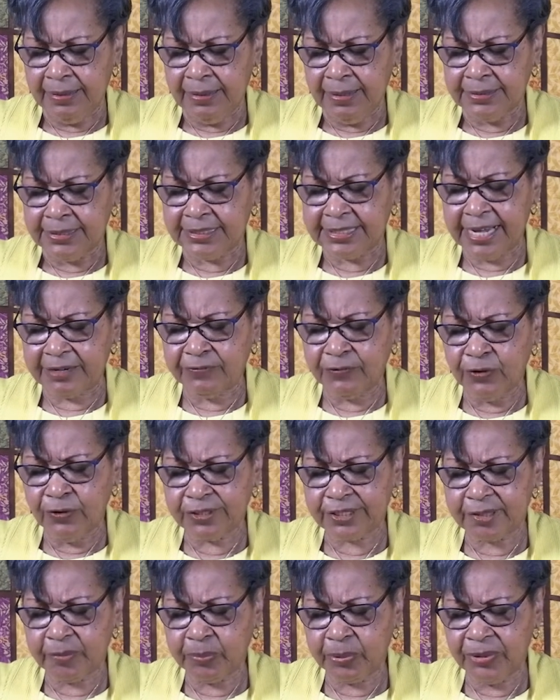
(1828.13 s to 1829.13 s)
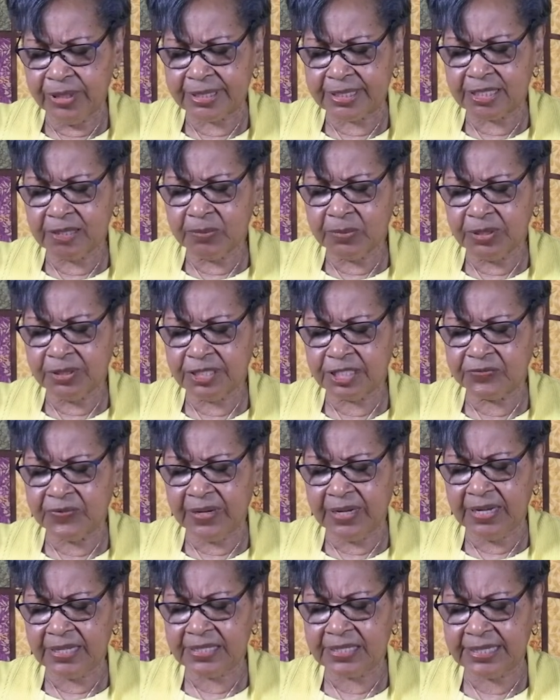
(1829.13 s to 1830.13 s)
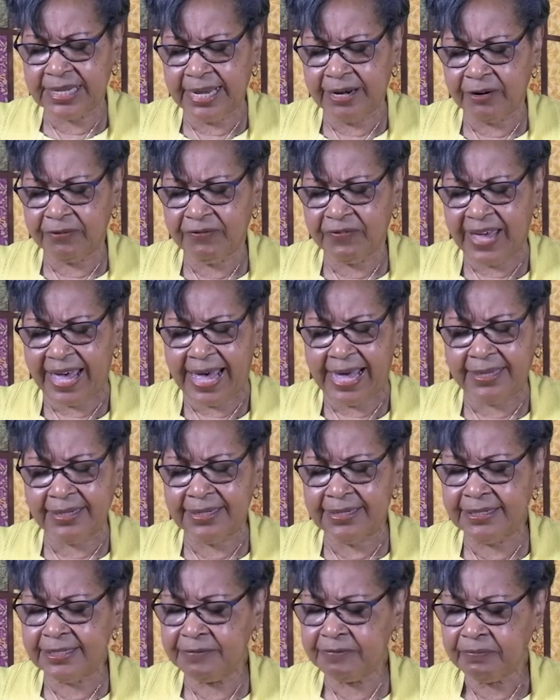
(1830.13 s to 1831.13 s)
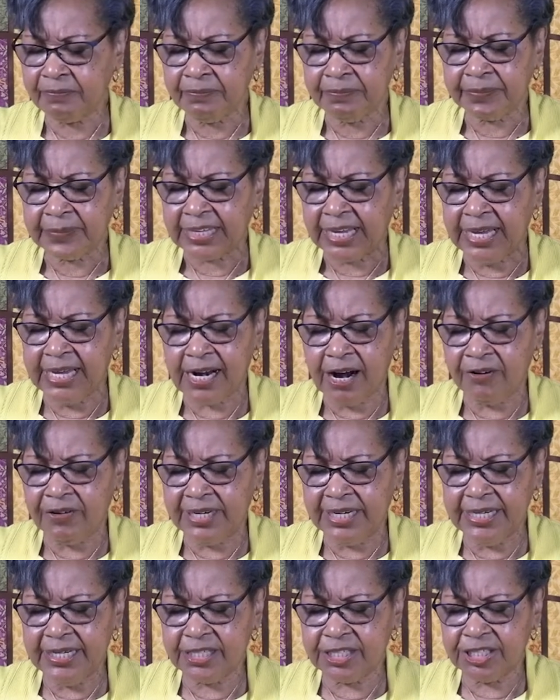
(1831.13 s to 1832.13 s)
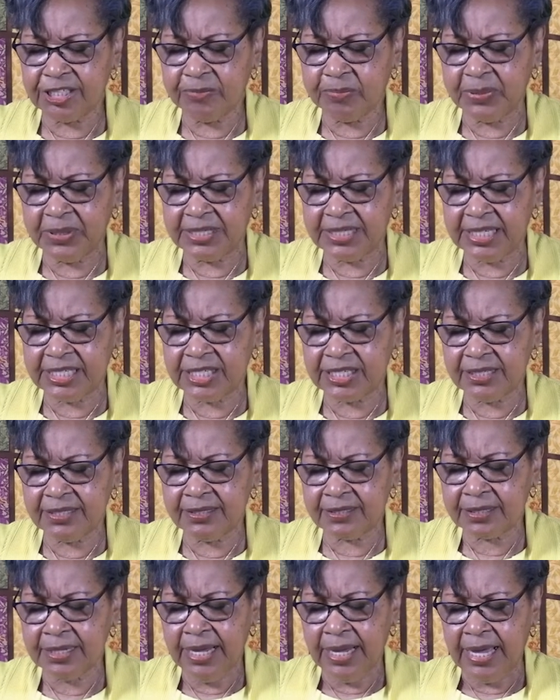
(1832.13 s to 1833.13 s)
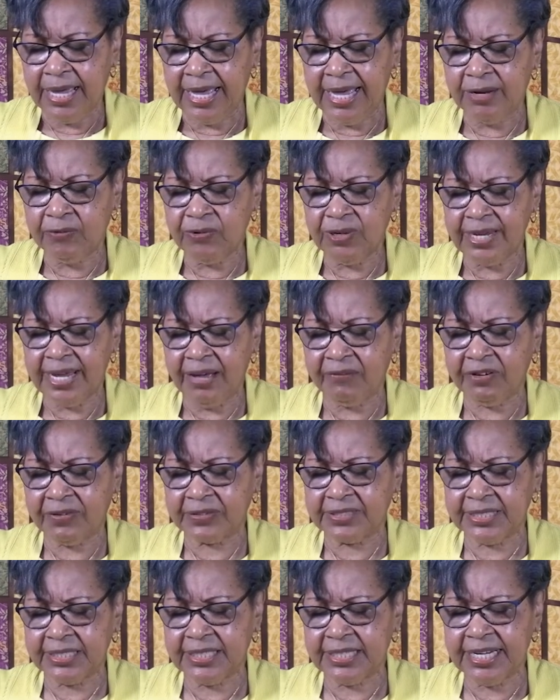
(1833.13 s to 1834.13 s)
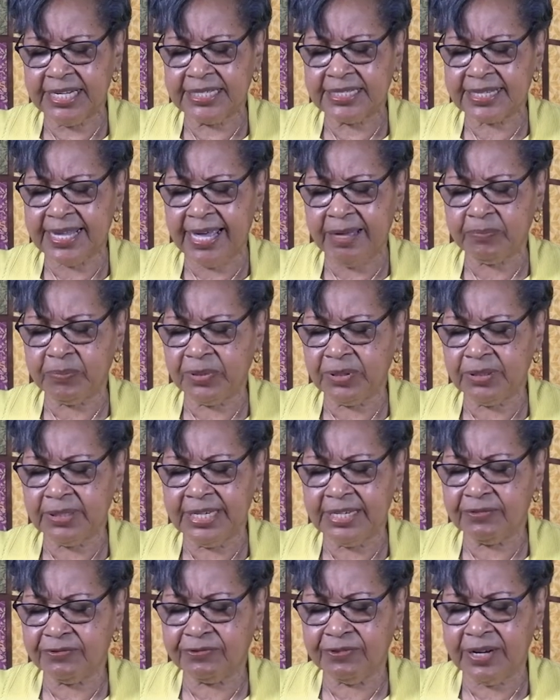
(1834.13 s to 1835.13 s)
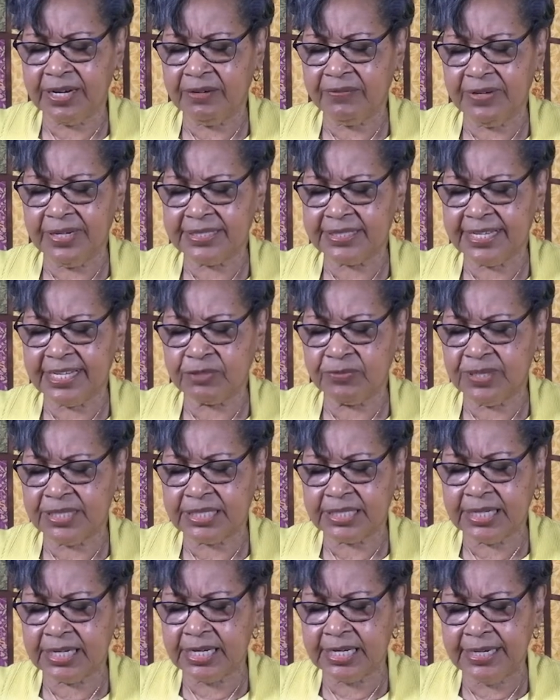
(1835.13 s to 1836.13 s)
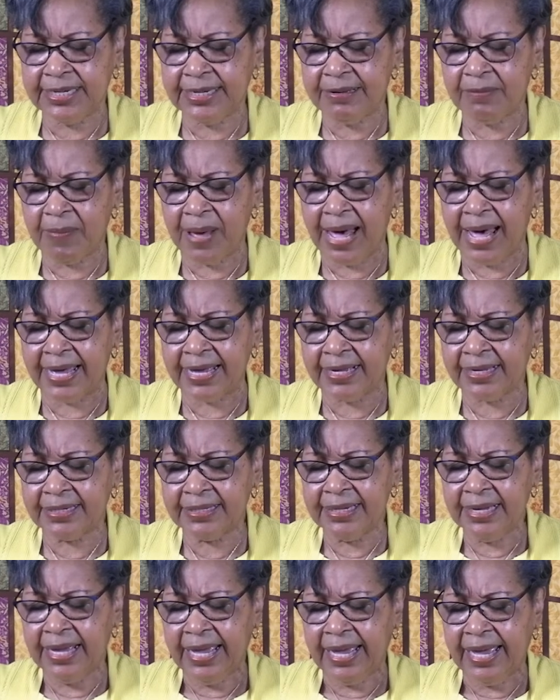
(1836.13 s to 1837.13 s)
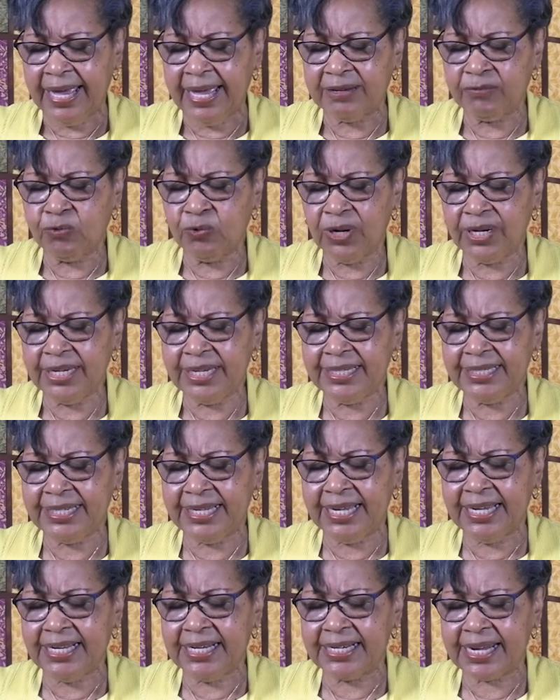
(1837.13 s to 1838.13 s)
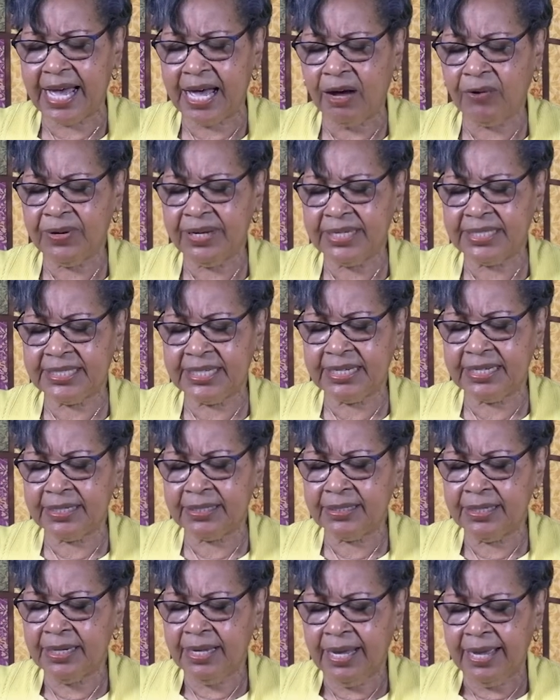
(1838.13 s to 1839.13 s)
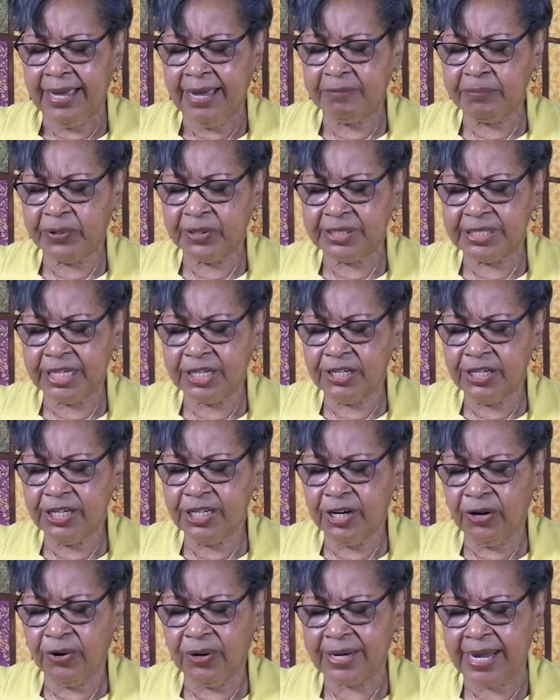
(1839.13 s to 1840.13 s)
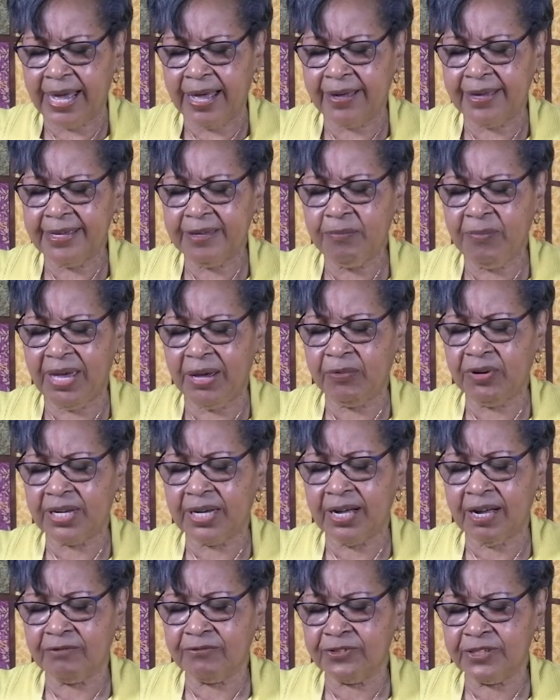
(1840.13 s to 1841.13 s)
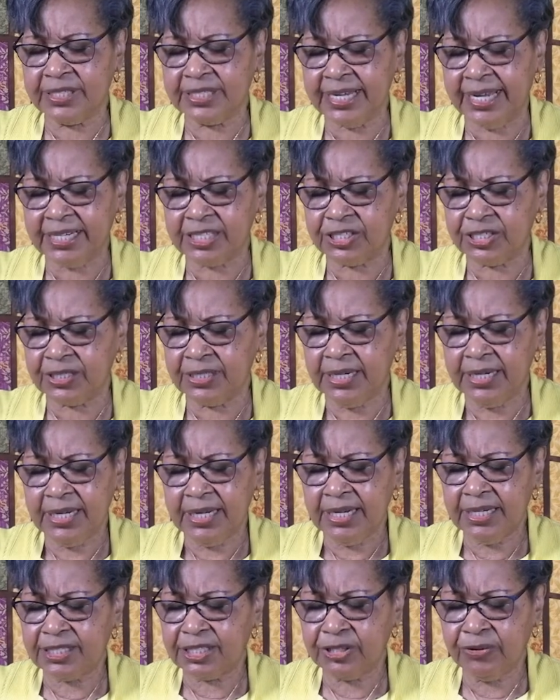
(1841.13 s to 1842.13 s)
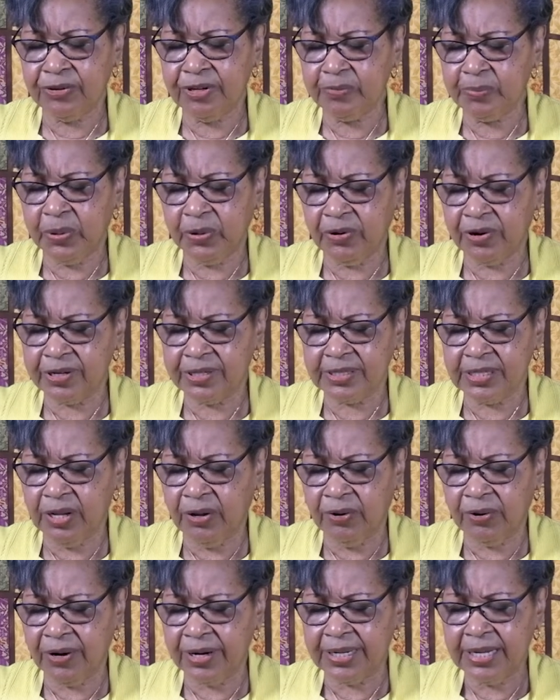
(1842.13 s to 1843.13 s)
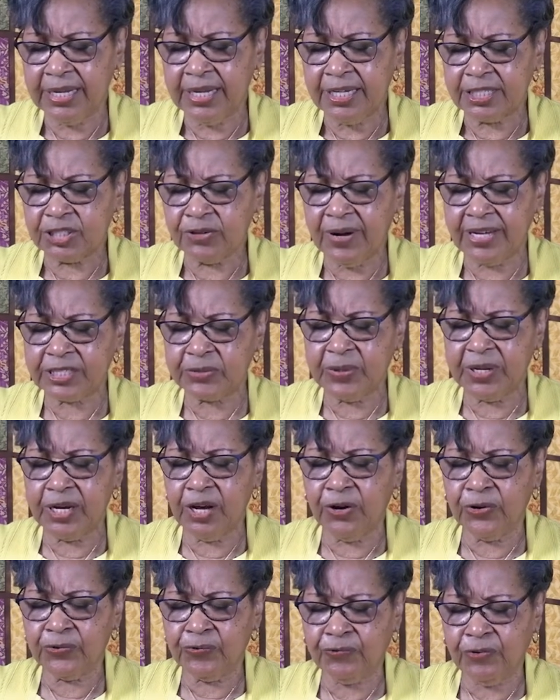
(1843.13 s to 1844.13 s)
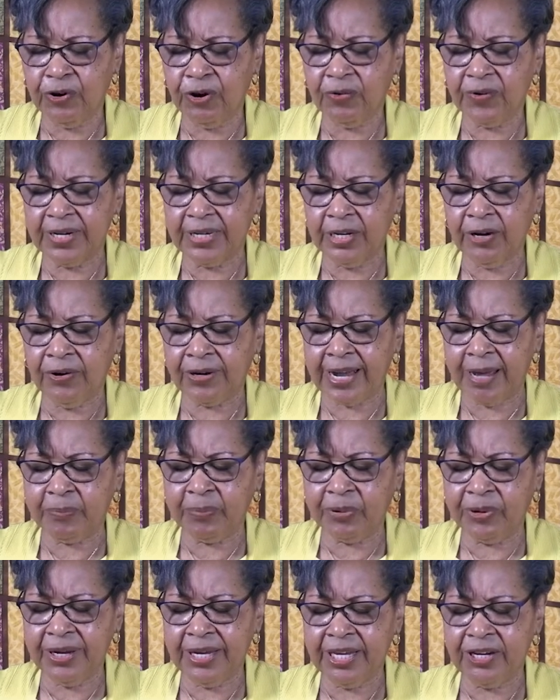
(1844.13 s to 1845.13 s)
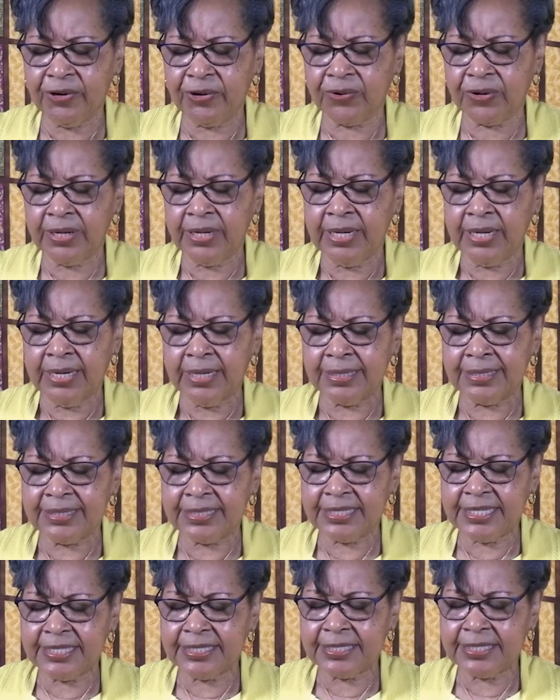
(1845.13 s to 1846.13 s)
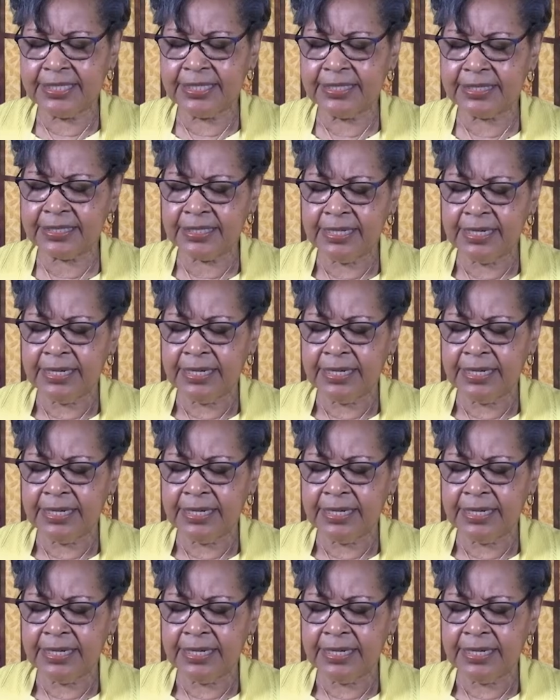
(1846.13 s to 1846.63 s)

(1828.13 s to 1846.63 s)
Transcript: set forth some principles for us that are valid in our leadership positions. And we have a good example in front of us as we study Nehemiah and what he did and how he did it. And particularly, Lord, how he met with confrontation is so important, Lord. So as we go forward, Lord, I pray your consistent